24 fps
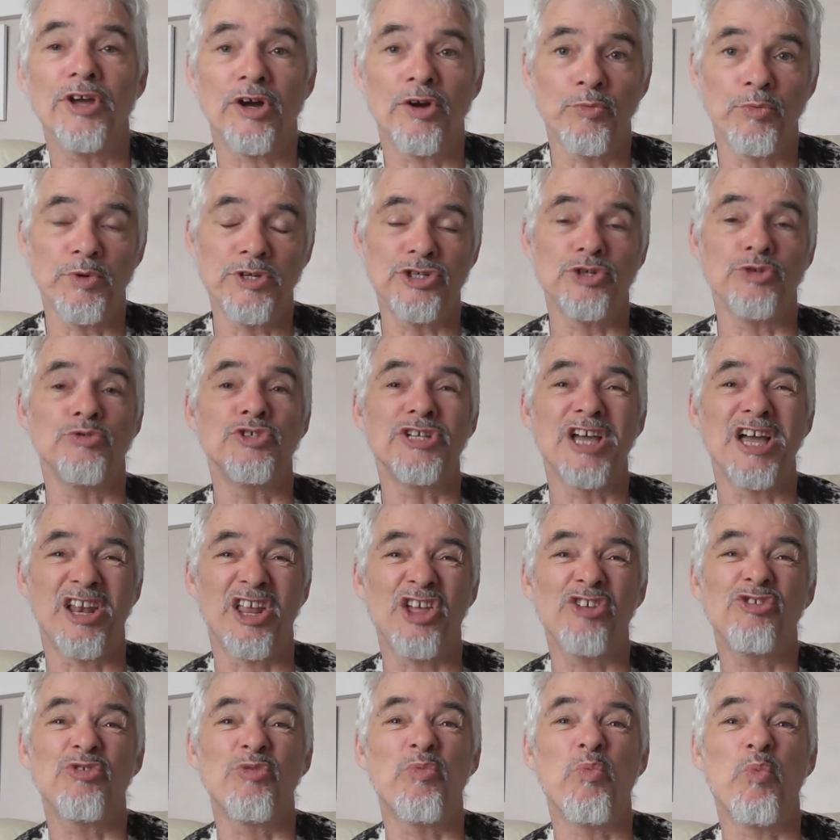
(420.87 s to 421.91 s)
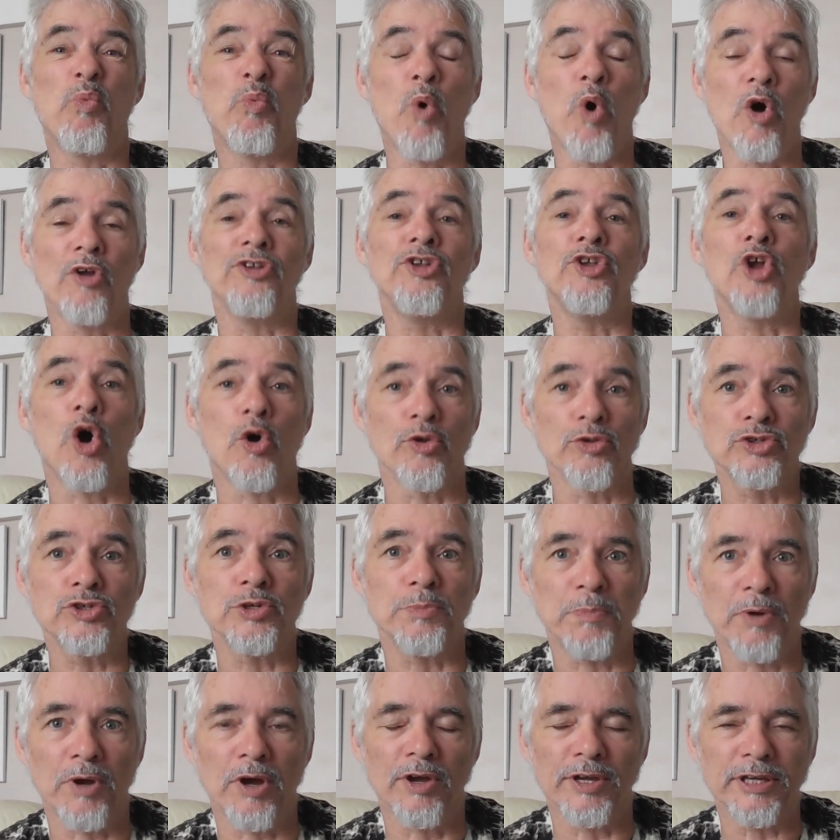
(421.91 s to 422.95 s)
I wish you'd tell us what not to
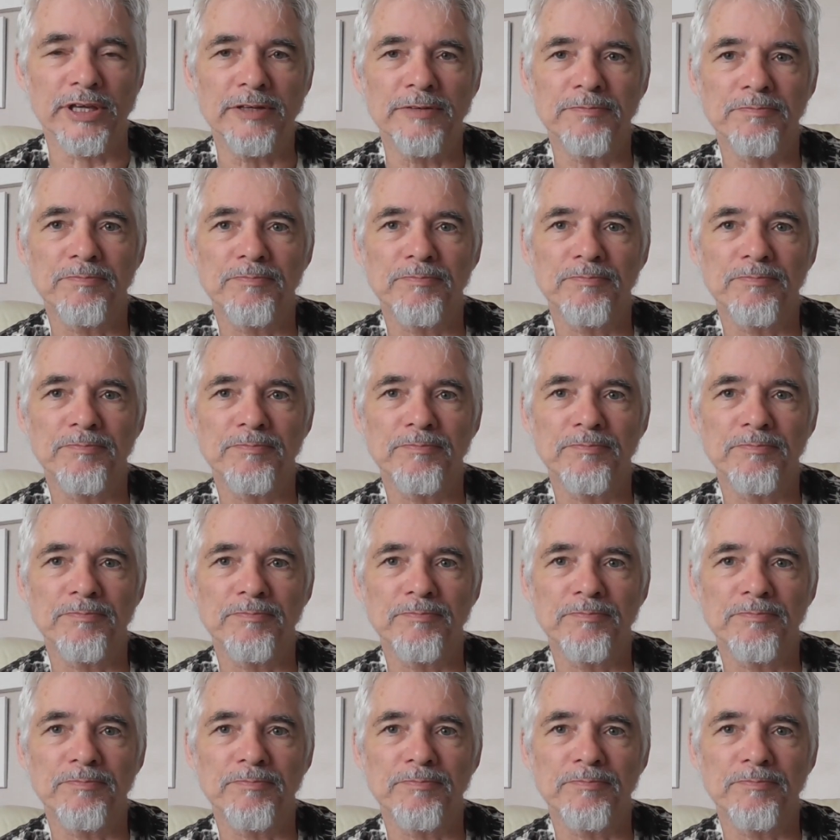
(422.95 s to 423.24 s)
buy.